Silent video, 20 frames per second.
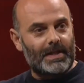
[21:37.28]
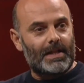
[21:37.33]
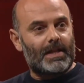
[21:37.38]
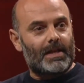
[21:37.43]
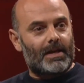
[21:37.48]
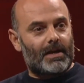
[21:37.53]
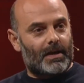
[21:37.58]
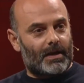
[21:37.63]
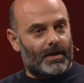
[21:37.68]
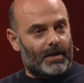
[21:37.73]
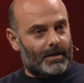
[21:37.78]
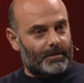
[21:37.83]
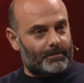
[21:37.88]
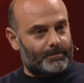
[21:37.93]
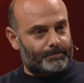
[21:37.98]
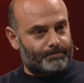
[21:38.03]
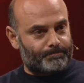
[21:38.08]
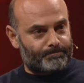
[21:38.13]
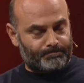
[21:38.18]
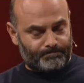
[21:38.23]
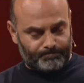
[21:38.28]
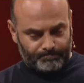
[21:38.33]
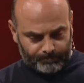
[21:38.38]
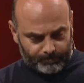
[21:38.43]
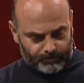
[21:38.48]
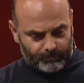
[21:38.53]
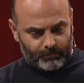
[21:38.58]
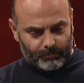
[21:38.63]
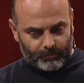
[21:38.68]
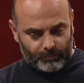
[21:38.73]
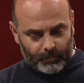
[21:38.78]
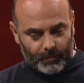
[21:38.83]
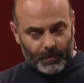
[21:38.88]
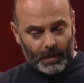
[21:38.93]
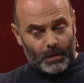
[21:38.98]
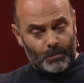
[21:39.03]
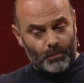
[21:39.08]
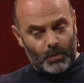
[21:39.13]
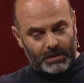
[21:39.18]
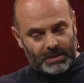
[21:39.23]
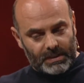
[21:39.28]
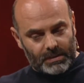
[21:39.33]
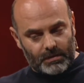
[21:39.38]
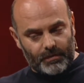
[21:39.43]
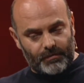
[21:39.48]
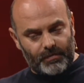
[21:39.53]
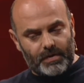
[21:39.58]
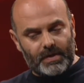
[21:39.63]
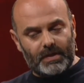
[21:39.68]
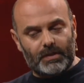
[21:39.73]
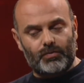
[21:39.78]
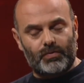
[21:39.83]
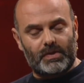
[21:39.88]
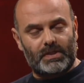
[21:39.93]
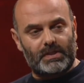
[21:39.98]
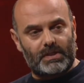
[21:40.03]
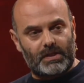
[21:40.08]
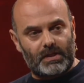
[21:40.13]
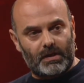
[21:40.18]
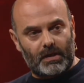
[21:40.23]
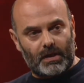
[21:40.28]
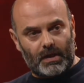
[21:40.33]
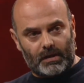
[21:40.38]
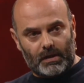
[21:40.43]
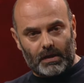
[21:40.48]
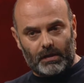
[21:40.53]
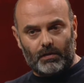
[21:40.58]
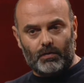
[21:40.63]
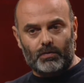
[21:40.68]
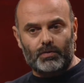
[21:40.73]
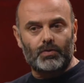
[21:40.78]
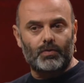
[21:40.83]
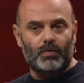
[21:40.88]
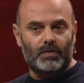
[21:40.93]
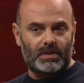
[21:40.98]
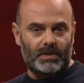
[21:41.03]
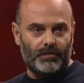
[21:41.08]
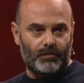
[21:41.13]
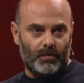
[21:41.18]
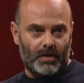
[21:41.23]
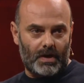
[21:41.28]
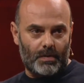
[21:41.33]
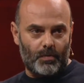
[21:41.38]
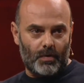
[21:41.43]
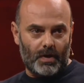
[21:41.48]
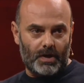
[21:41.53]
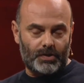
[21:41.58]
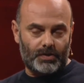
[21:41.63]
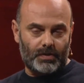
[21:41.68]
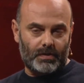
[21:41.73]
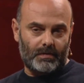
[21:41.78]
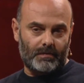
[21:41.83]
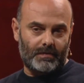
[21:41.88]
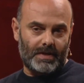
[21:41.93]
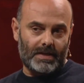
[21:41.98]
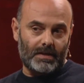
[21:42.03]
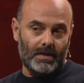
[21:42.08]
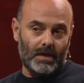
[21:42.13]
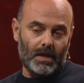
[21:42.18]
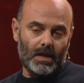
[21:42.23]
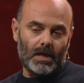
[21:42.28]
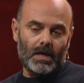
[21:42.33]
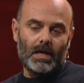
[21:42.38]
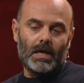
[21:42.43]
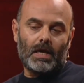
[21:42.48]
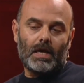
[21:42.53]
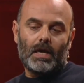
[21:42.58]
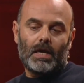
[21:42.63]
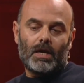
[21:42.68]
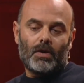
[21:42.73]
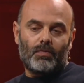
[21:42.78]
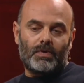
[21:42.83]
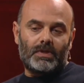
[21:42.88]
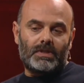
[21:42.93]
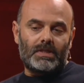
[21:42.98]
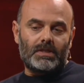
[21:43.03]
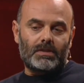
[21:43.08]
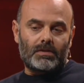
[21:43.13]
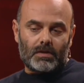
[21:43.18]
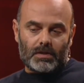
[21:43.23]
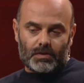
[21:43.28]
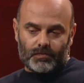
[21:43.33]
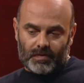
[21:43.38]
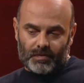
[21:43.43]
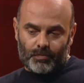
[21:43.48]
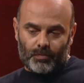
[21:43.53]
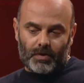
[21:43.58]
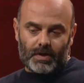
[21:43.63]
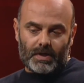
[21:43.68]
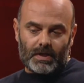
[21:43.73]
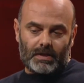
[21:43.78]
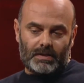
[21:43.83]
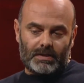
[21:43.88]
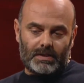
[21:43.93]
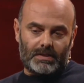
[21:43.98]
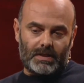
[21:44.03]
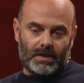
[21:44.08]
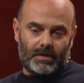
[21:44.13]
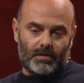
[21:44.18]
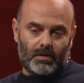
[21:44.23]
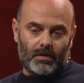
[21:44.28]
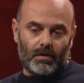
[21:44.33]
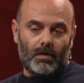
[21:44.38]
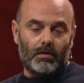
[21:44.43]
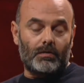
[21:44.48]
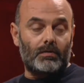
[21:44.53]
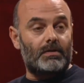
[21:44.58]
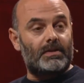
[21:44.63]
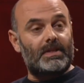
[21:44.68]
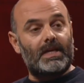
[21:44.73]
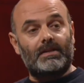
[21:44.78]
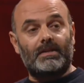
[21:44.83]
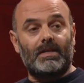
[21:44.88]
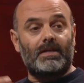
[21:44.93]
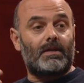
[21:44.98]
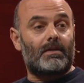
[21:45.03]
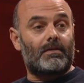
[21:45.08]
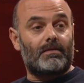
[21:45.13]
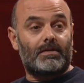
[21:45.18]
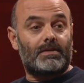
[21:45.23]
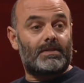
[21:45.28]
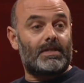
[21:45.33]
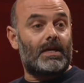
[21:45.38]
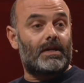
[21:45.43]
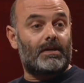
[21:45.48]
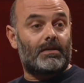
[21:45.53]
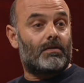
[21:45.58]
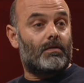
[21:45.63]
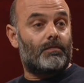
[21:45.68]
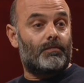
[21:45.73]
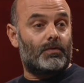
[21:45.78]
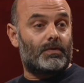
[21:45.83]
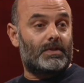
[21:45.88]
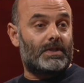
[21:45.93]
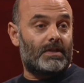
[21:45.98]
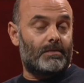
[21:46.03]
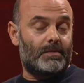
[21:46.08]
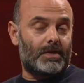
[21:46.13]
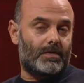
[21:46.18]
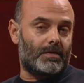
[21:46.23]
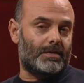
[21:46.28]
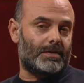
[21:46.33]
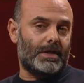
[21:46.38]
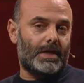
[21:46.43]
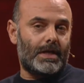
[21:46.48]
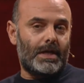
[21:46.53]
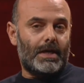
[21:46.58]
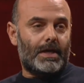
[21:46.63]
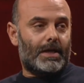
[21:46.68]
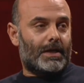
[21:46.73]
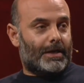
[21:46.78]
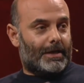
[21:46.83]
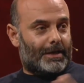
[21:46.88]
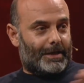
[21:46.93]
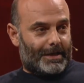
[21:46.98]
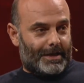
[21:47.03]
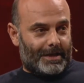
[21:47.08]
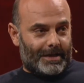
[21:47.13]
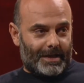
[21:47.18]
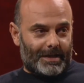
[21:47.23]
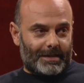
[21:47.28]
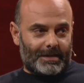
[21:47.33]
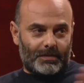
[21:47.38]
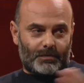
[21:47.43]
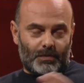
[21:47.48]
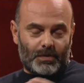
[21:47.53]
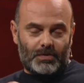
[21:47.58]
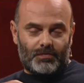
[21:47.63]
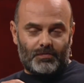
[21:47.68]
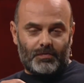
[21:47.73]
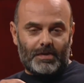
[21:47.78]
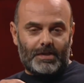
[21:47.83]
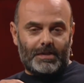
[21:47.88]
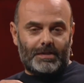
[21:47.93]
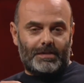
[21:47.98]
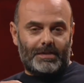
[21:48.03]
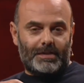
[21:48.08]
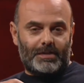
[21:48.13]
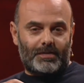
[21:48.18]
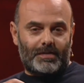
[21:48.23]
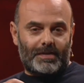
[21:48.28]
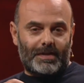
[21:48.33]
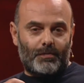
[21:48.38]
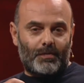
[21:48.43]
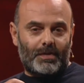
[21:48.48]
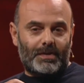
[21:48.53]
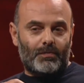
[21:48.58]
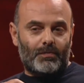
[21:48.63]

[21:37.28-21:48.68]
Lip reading: Mm-hmm. But it's a very interesting and constructive collaboration. Then we discuss with brand and designer on the data side, obviously, because and it was very interesting.